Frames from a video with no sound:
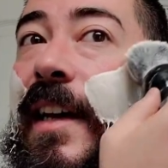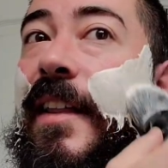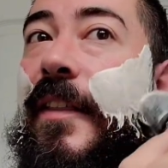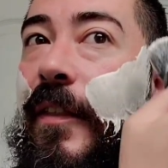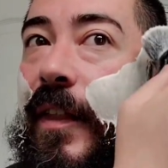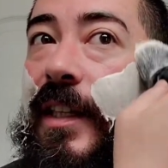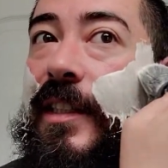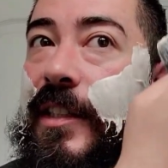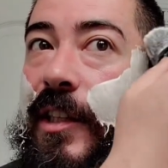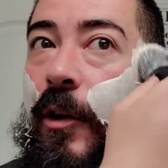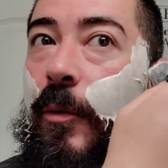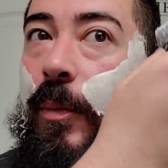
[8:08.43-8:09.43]
this
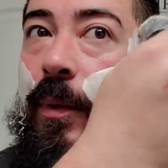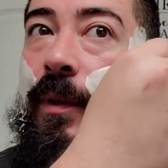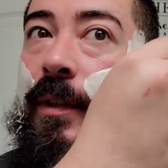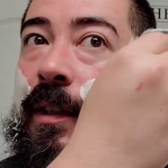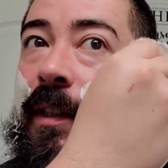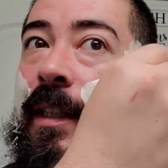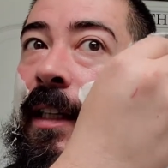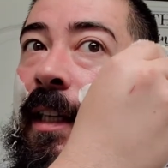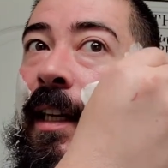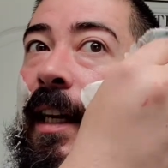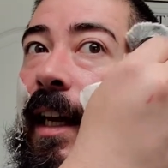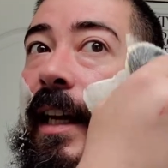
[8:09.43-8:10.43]
soap
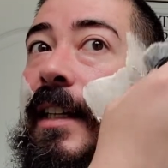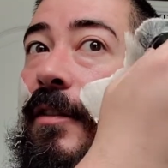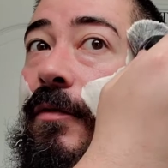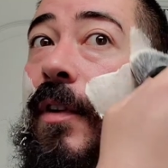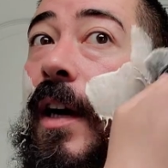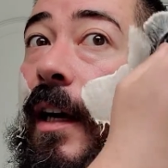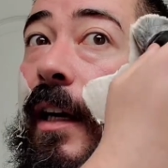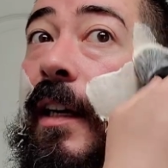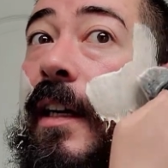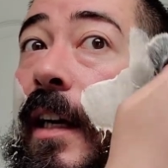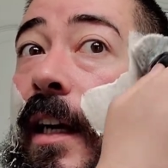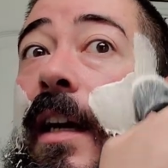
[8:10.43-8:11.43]
is
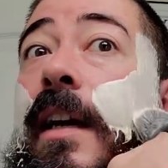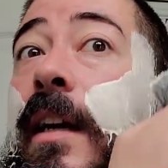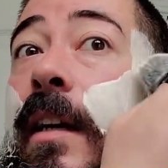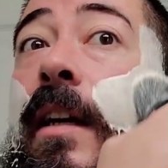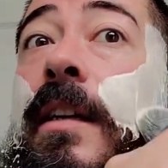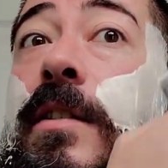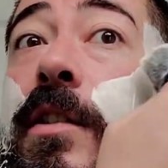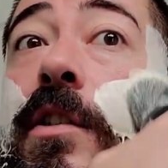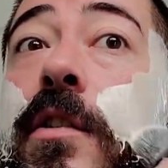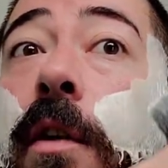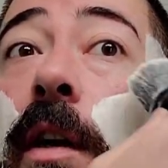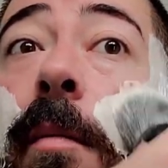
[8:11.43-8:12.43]
fucking kicking and
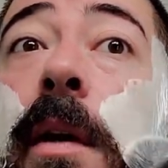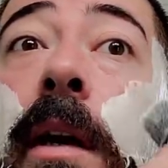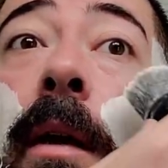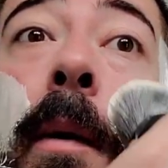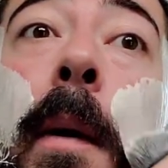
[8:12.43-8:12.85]
screaming.